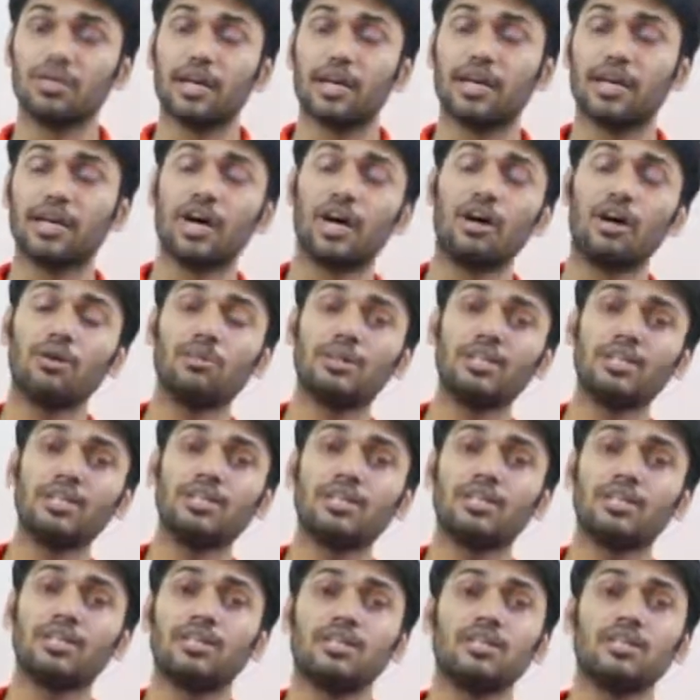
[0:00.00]
And how
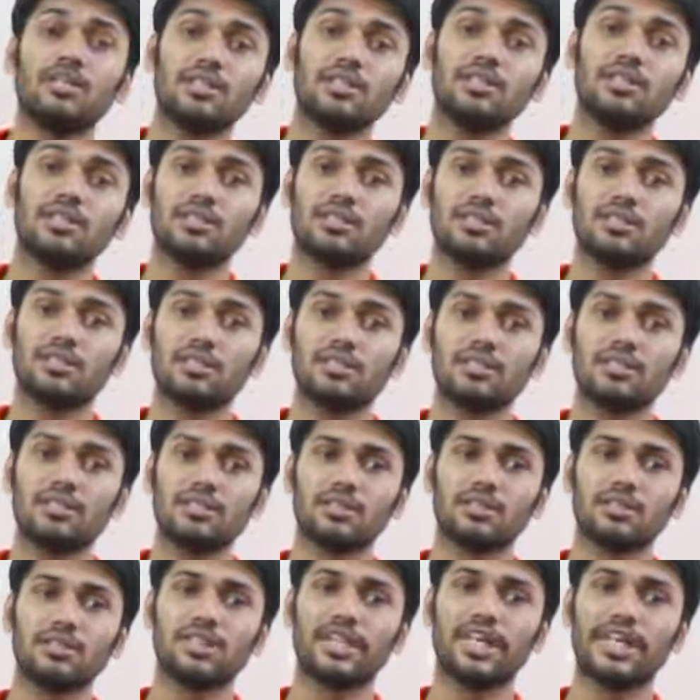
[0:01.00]
many
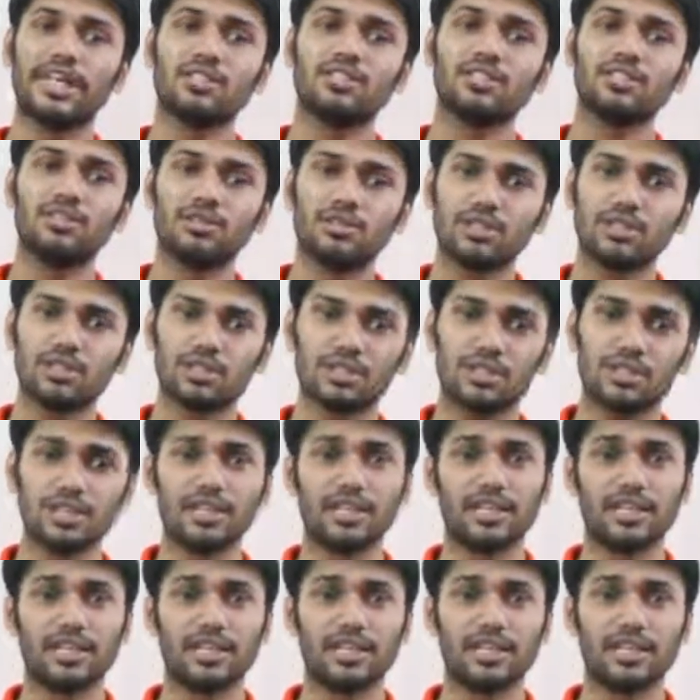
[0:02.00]
cakes you can see?